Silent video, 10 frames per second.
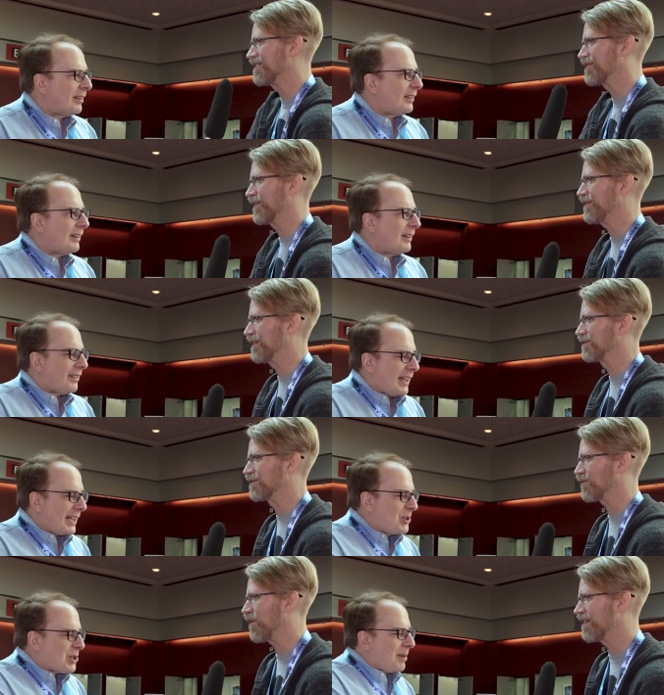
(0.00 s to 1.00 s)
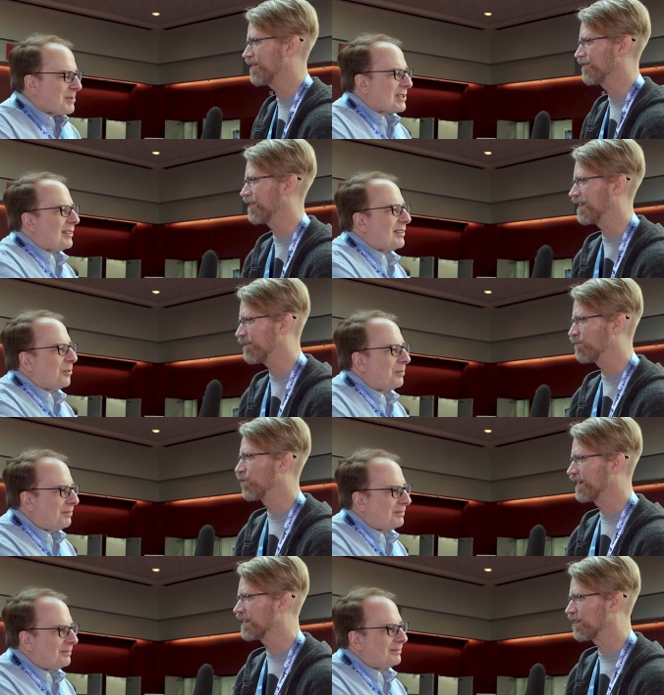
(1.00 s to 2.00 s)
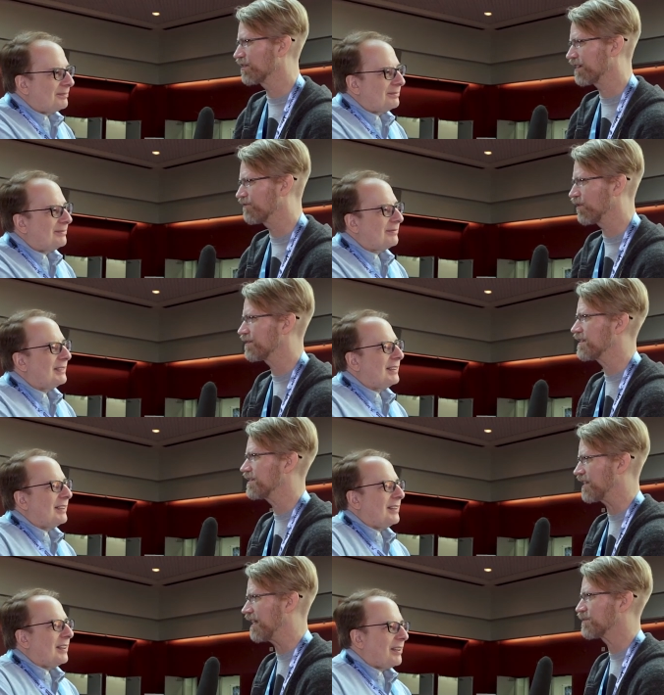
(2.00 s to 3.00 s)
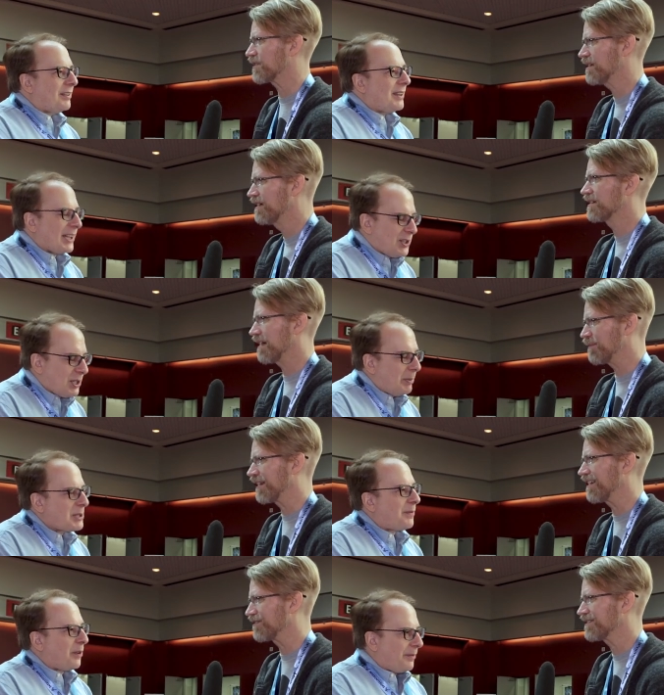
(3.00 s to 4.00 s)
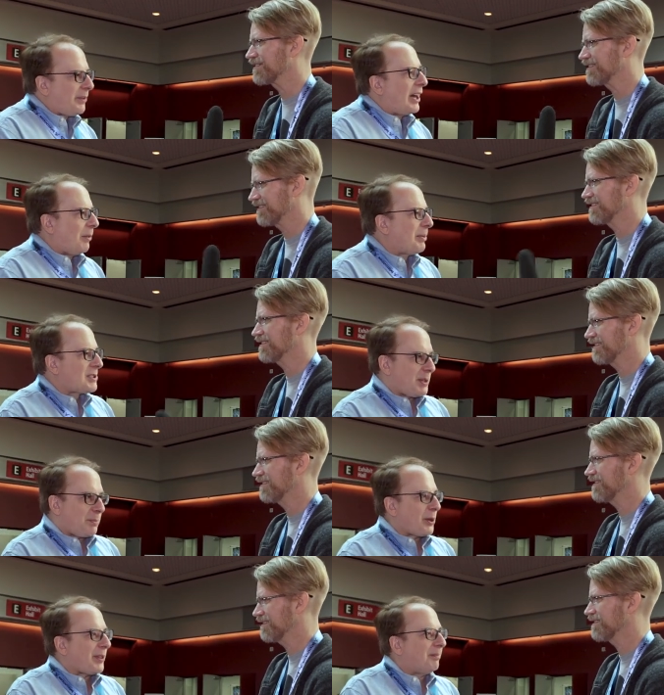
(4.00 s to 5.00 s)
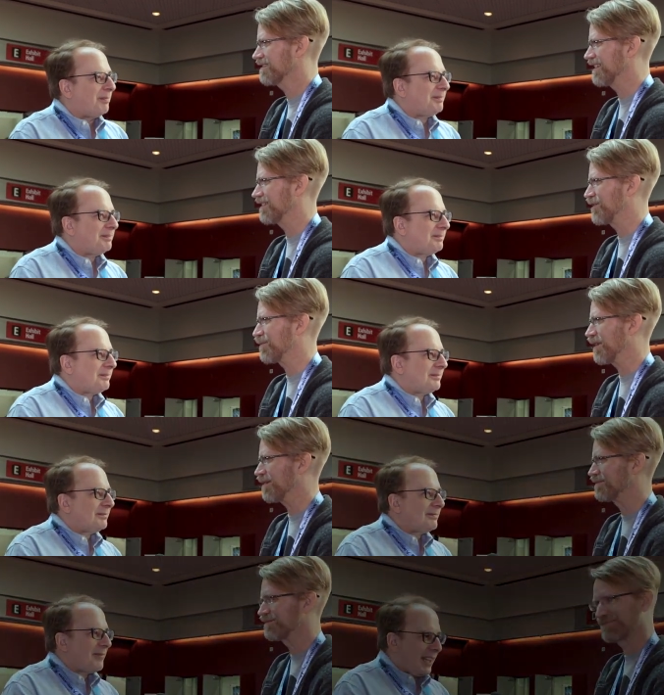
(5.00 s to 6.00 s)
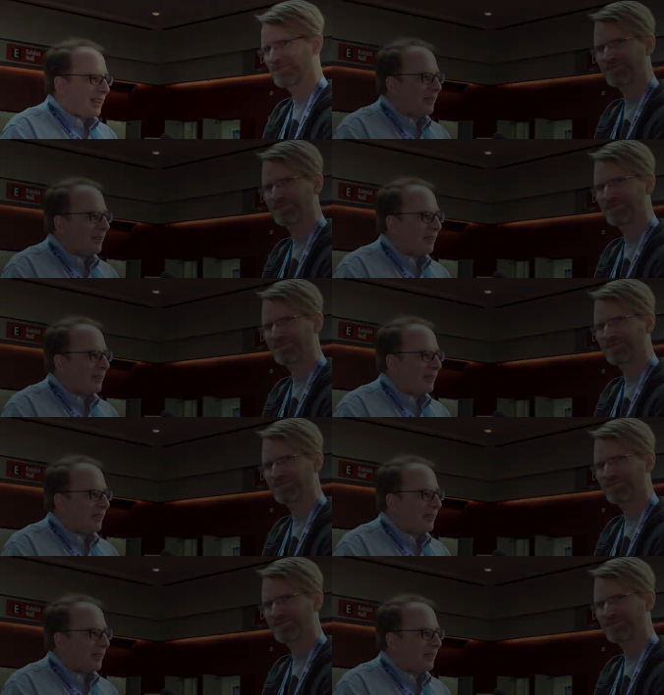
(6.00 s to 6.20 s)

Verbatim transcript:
Speaker 1: interview. It was you, wonderful, and I'm really looking forward to these games thank you
Speaker 2: so coming much out. For, for helping support them. Yeah, no problem. Thank